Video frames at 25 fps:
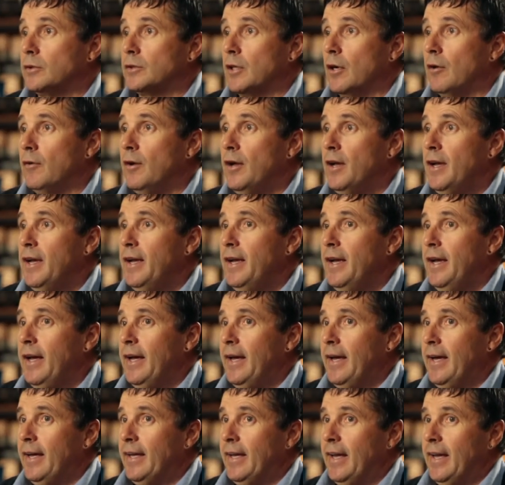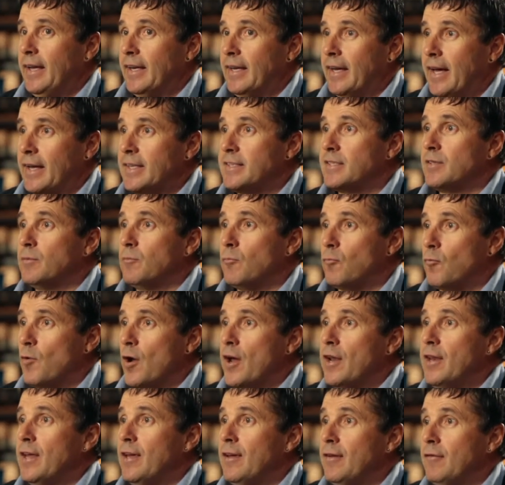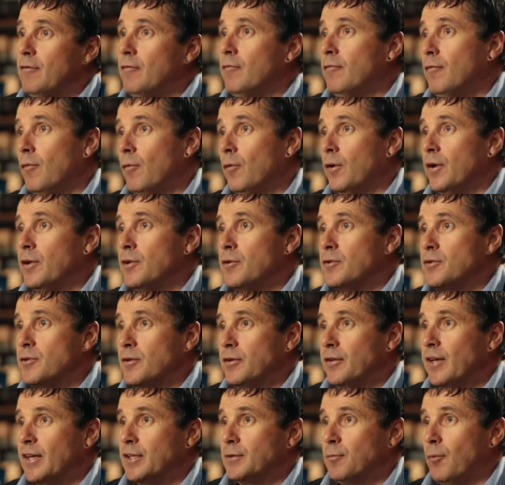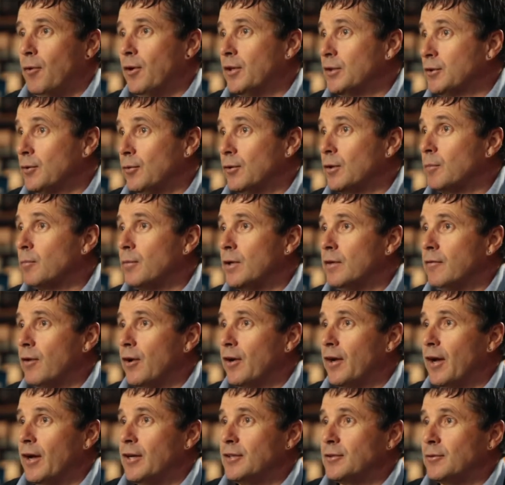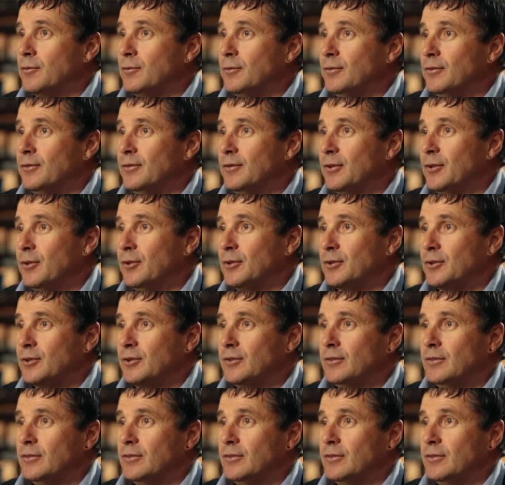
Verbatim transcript: So it, it gets them ready for industry, and that's why it's called a pre vocational course.